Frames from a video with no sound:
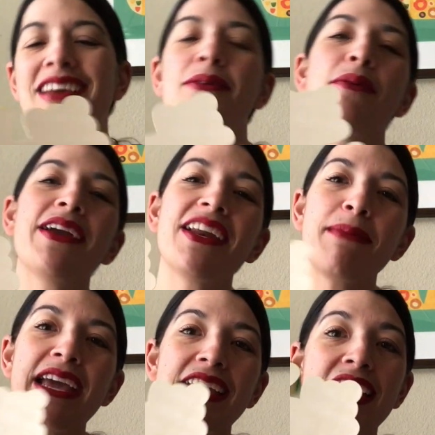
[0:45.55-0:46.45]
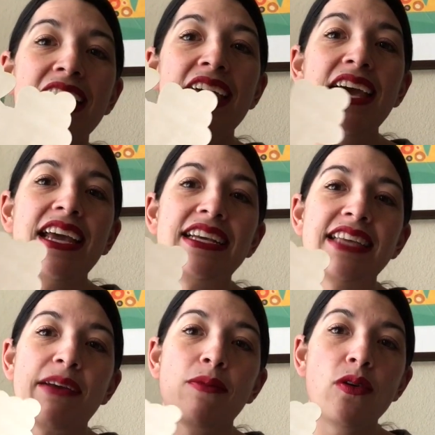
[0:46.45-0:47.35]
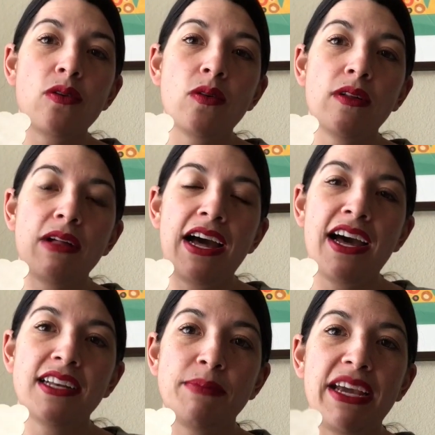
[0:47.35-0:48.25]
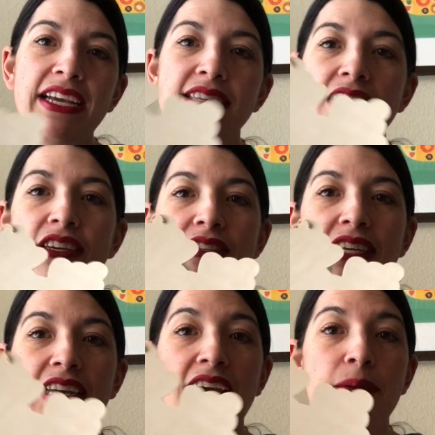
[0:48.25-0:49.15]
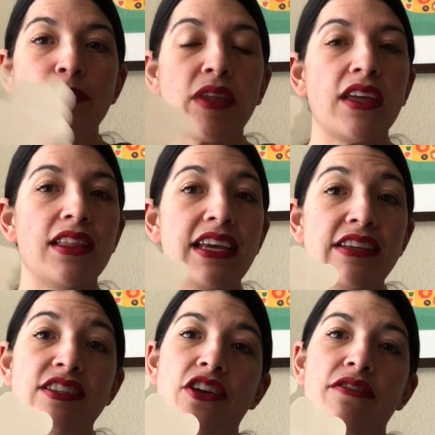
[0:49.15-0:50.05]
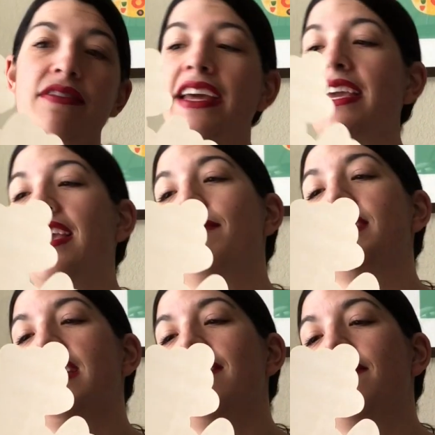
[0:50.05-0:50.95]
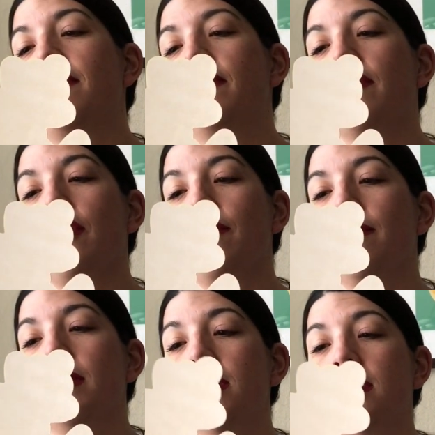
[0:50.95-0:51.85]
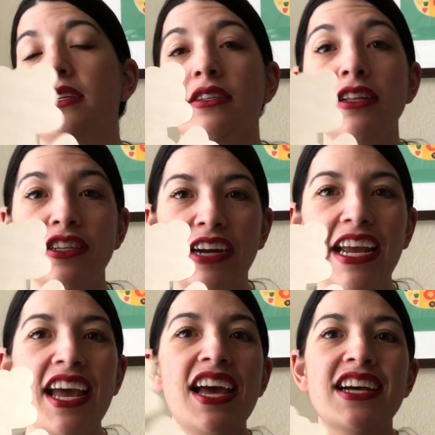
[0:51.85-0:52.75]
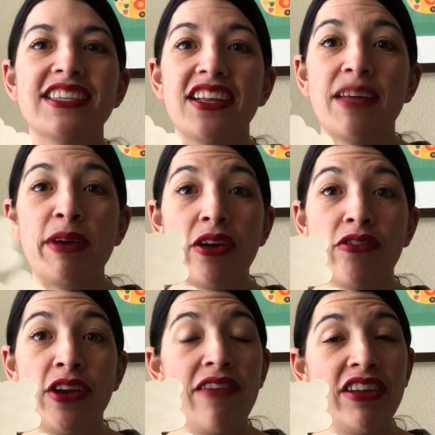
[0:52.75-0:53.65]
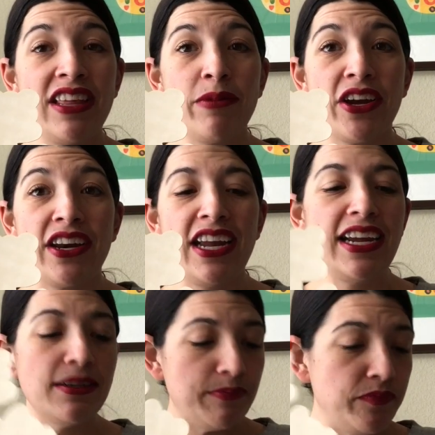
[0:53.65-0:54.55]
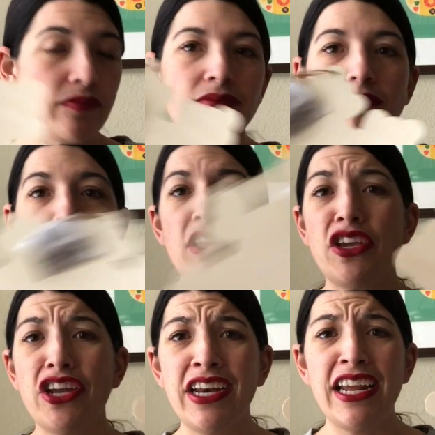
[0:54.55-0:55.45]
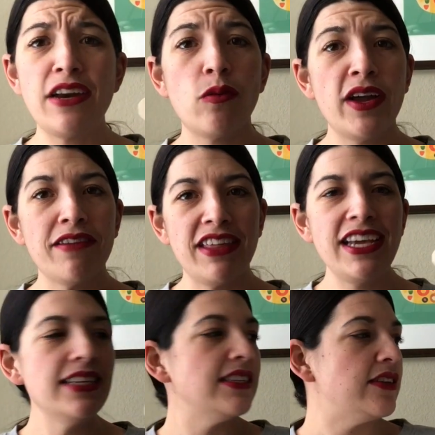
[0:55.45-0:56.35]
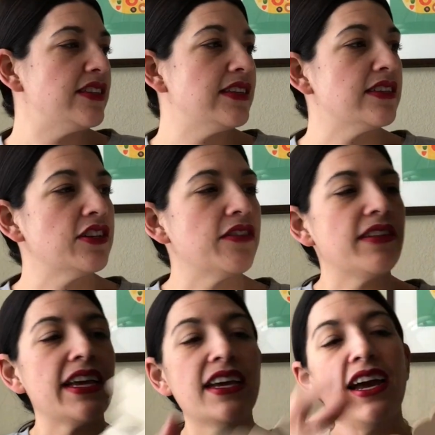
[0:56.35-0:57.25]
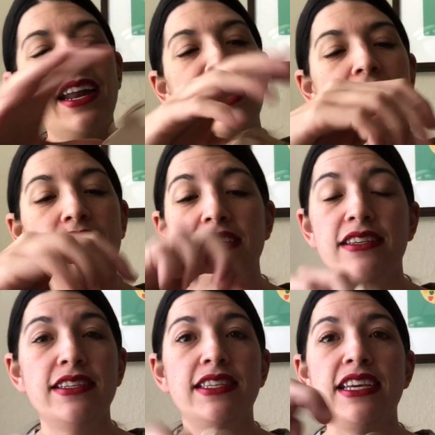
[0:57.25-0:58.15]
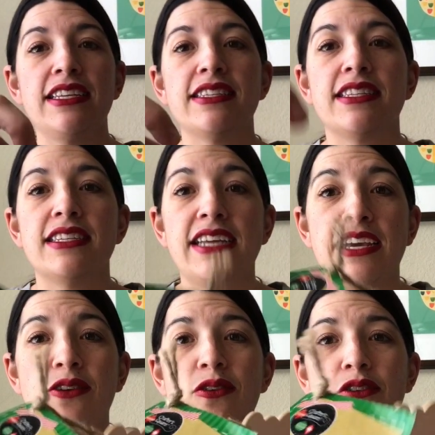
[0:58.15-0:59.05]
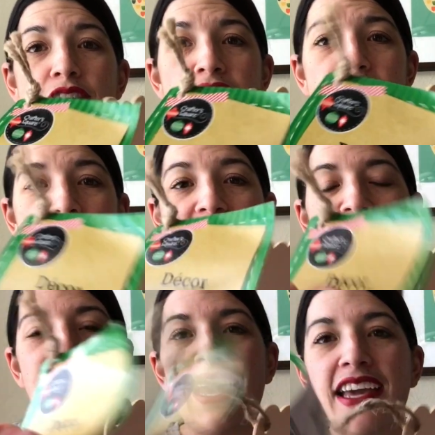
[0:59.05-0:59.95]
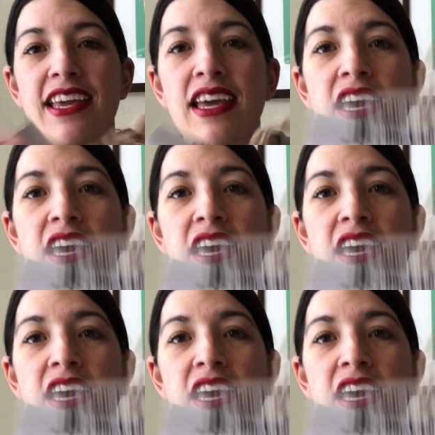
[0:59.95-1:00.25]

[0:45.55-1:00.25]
What we're going to make is a wall art piece using the Snowflake MDF from Dollar Tree. So let me go through everything we're going to need. You're going to need one of these. That's the Snowflake cutout. It just says decor on it on the tag,